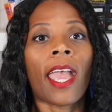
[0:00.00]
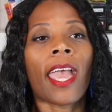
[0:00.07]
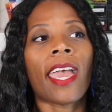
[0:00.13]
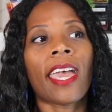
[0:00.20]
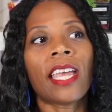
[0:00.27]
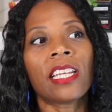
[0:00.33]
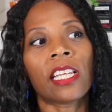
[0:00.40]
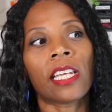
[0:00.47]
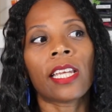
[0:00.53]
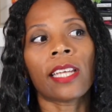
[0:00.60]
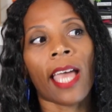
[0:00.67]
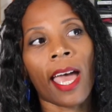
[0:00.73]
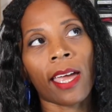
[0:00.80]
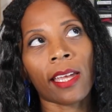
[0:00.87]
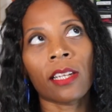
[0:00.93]
And
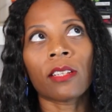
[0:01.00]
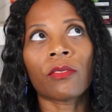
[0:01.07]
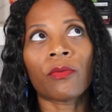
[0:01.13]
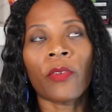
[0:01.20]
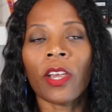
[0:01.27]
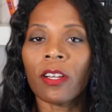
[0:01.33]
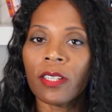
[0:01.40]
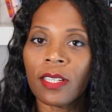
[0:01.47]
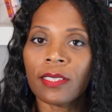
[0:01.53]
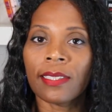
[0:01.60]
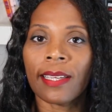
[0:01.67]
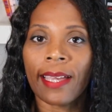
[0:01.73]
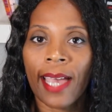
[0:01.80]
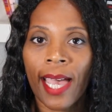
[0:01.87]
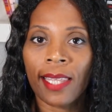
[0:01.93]
in fairness
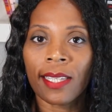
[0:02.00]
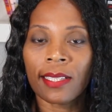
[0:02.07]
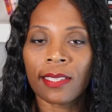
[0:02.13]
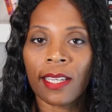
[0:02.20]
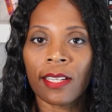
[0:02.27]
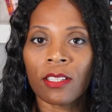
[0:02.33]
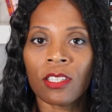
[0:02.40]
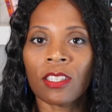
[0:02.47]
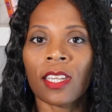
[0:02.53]
to Alicent,